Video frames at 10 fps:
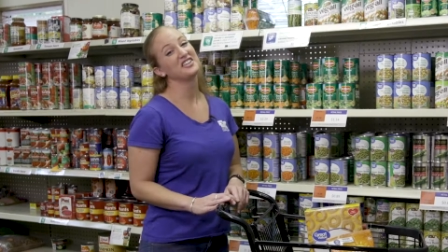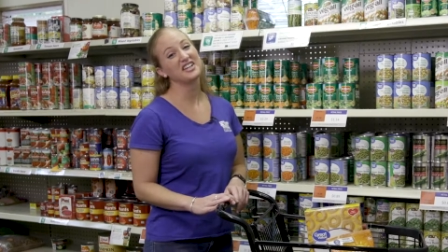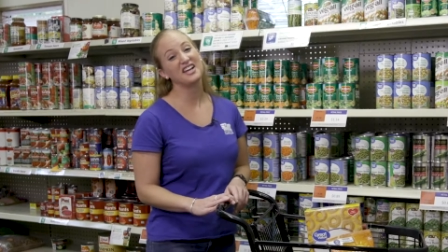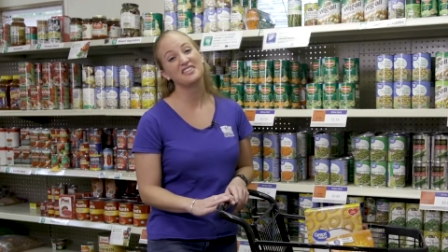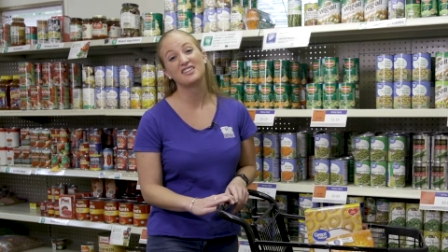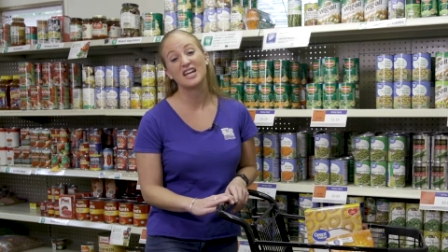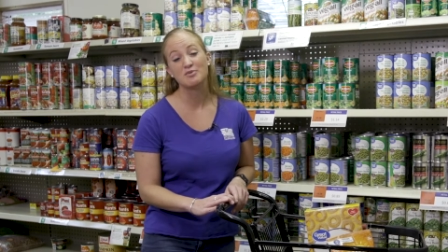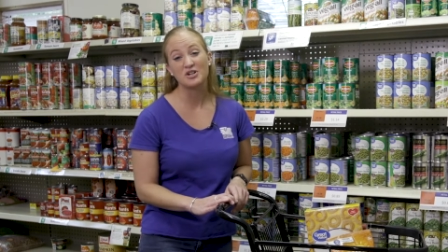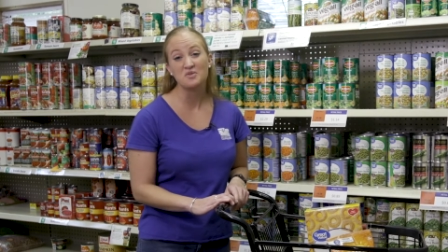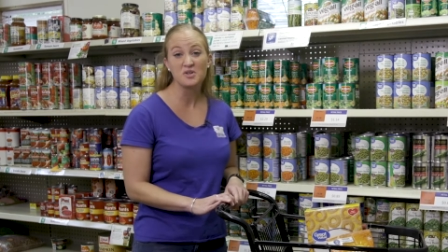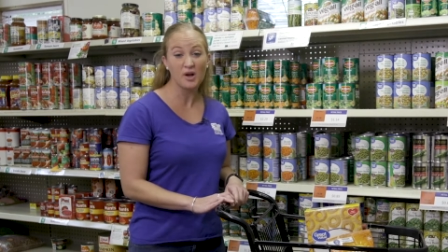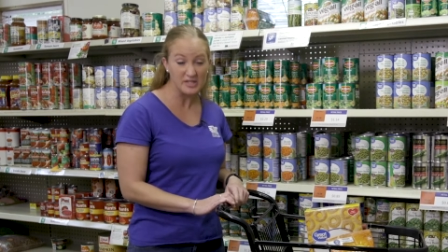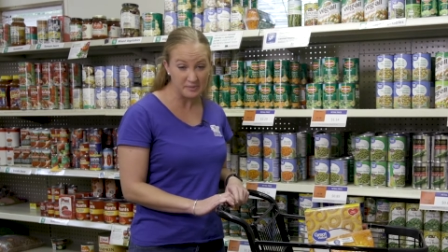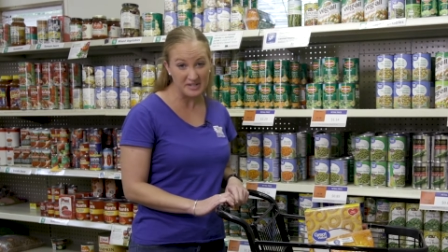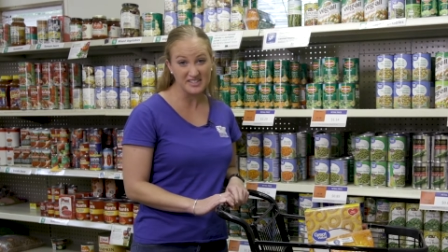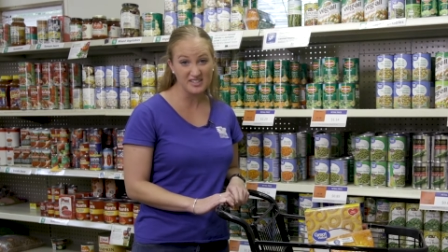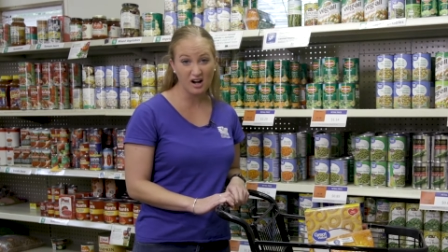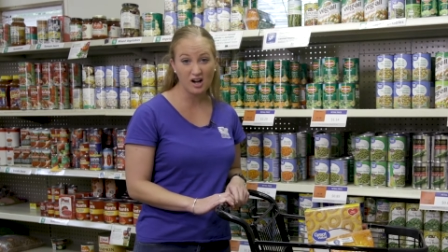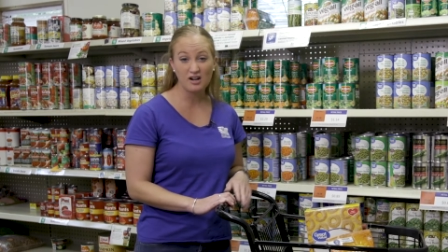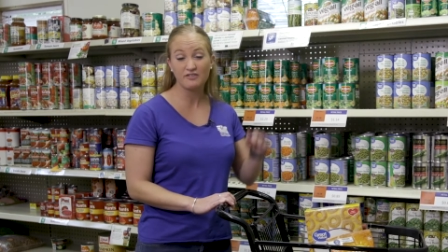Looking at the label, we always want to
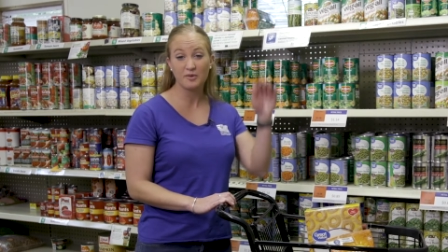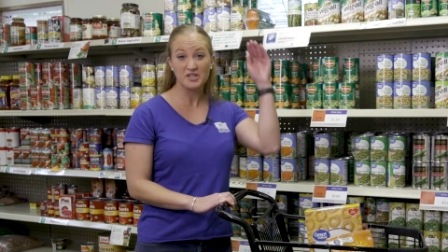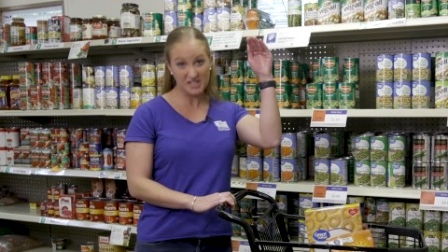start from the